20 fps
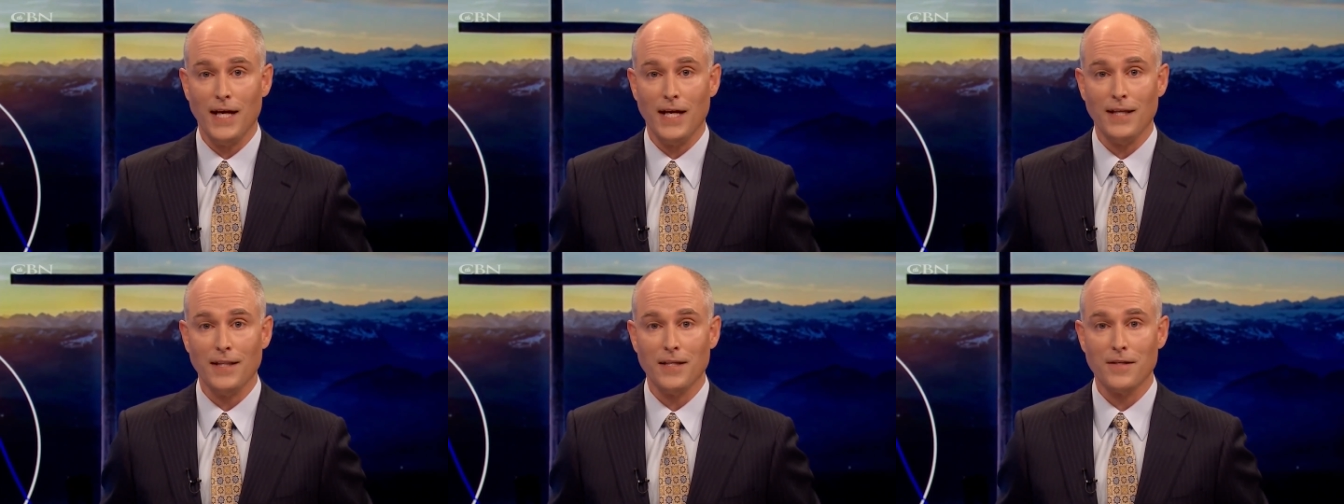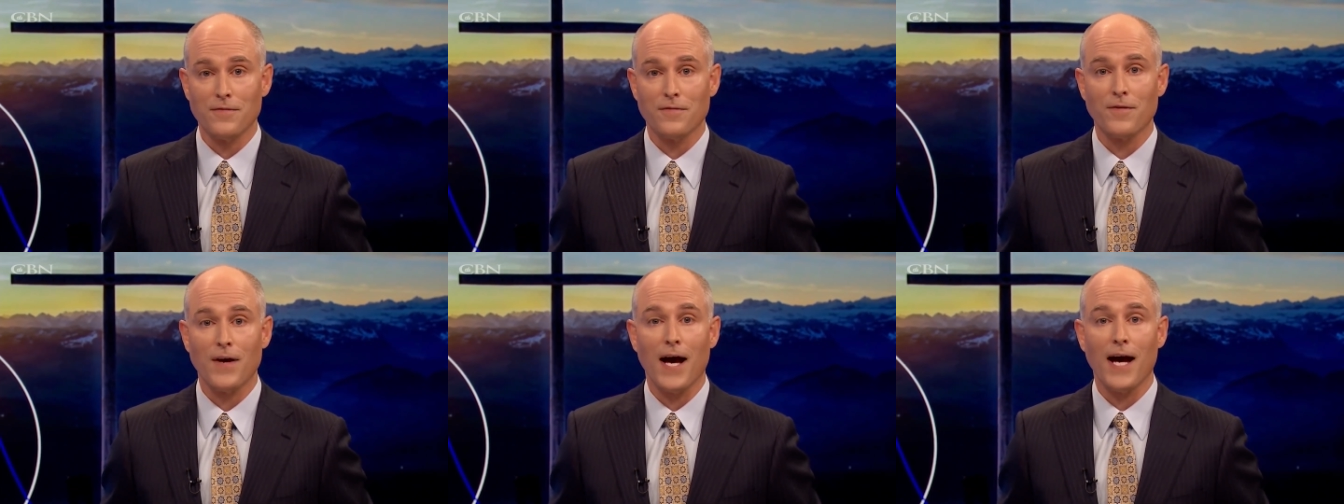
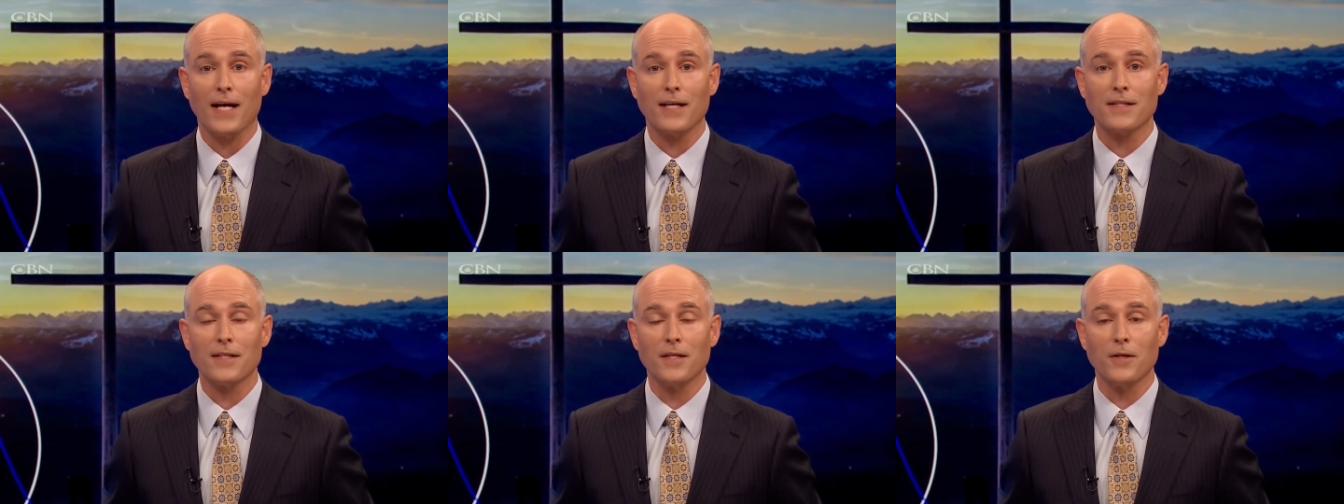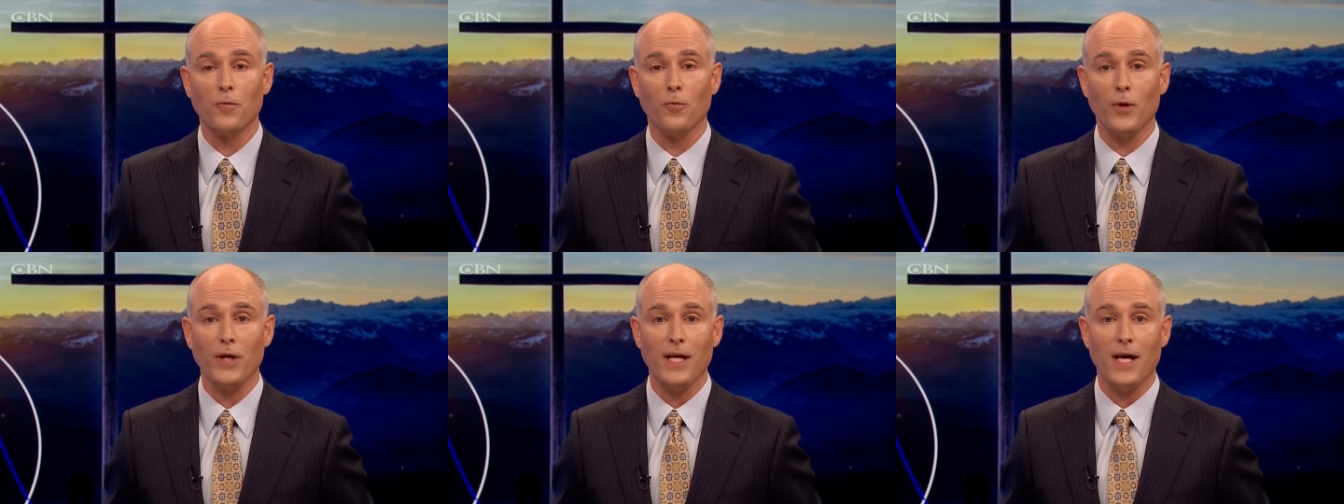And the fact
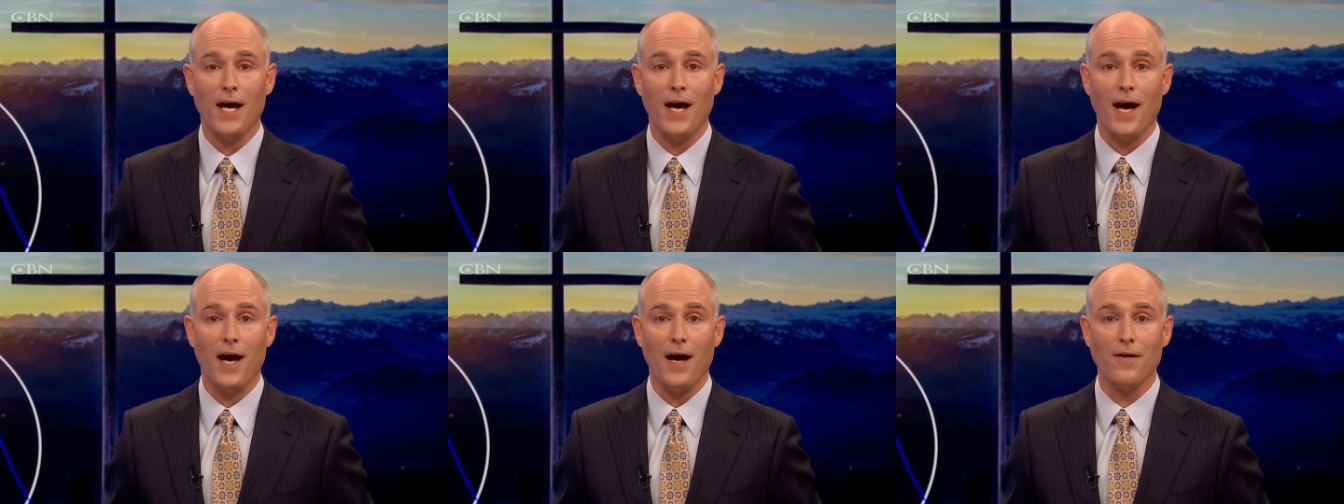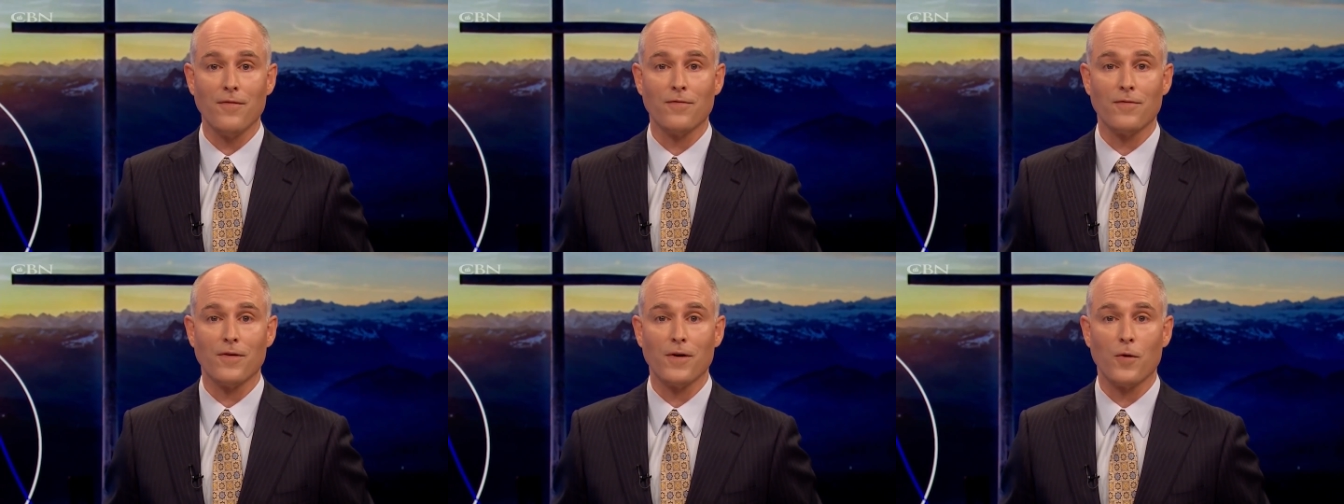that we
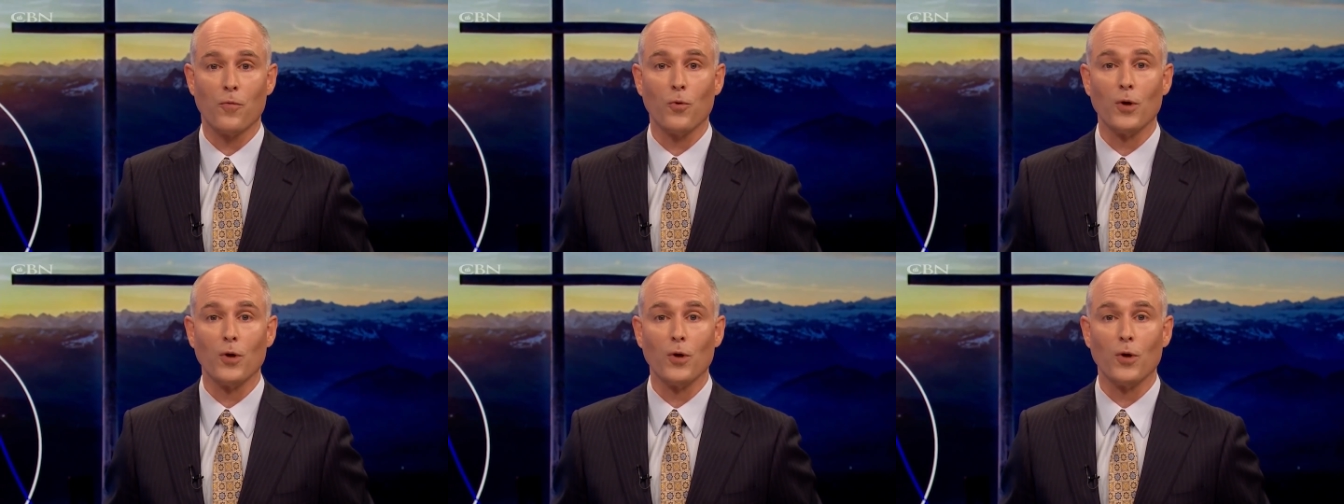have